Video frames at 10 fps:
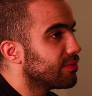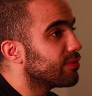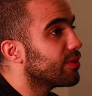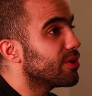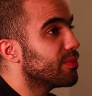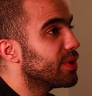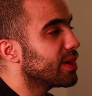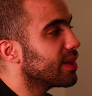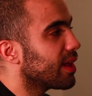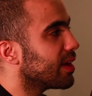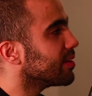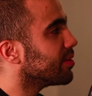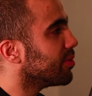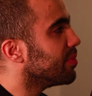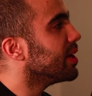It's a very big
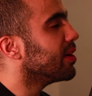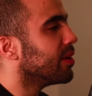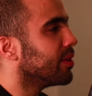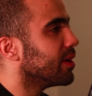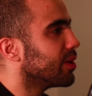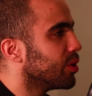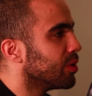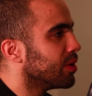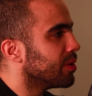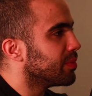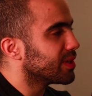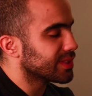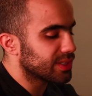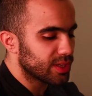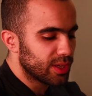debate on that going on
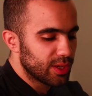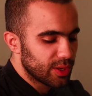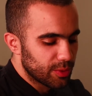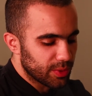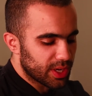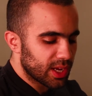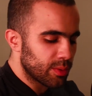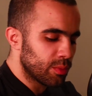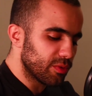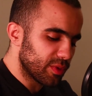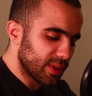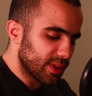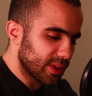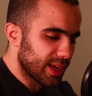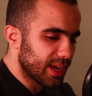because we kind of moved
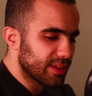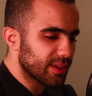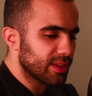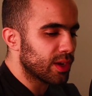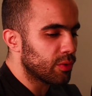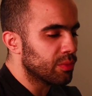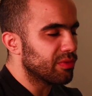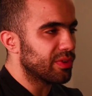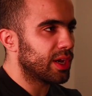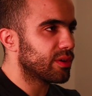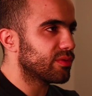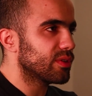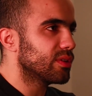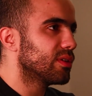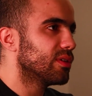into that and now we're moving out of
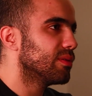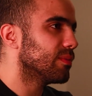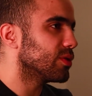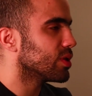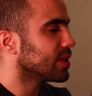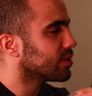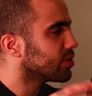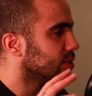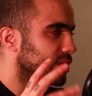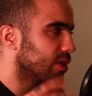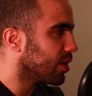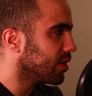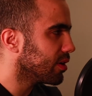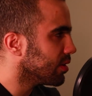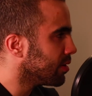it. But transitions are
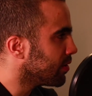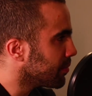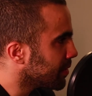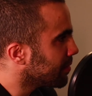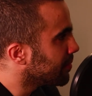hard, you know what I mean?